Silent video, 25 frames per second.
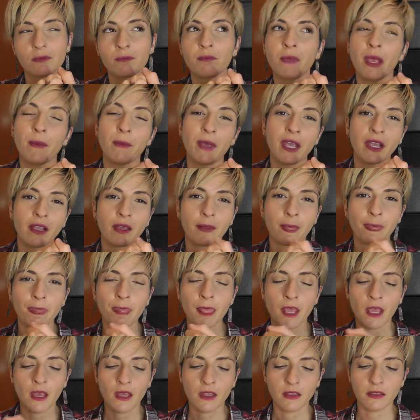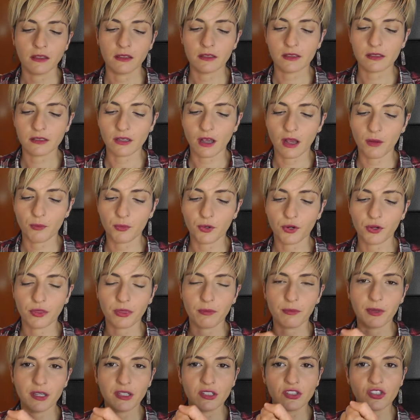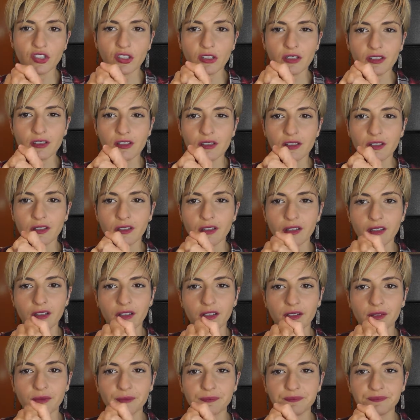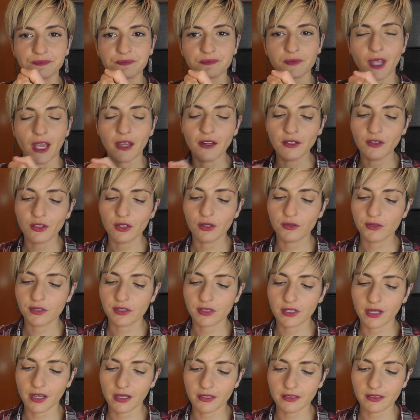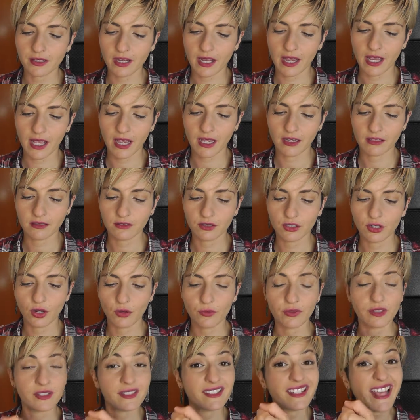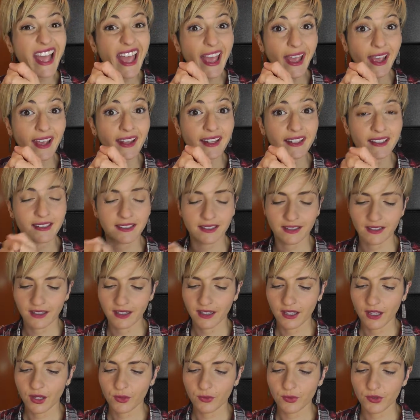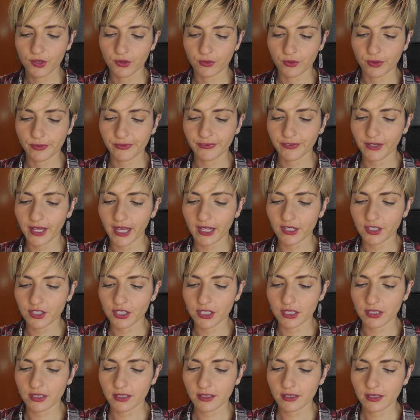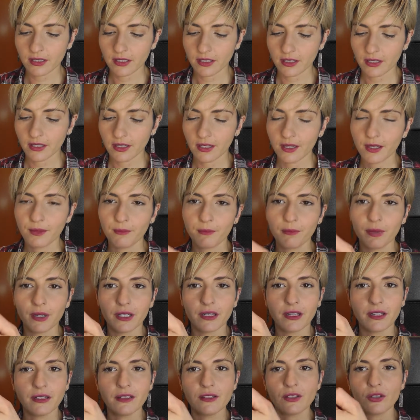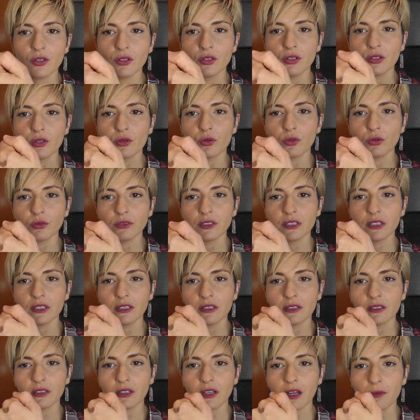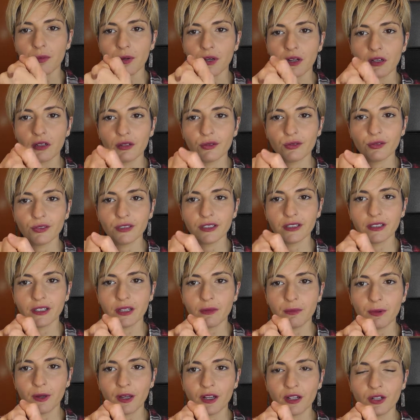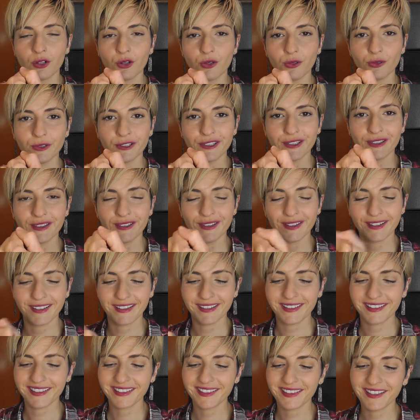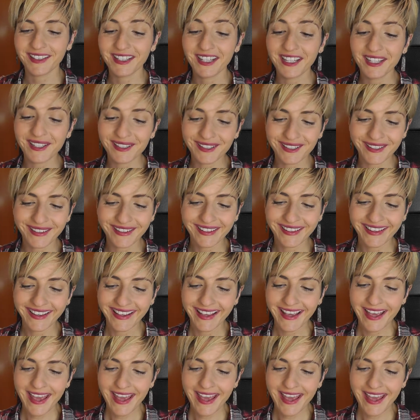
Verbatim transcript: mimic the summer, the beaches, I don't know, suntan, you know, the sand with the reflections. But it's all golden upon golden upon golden glitter.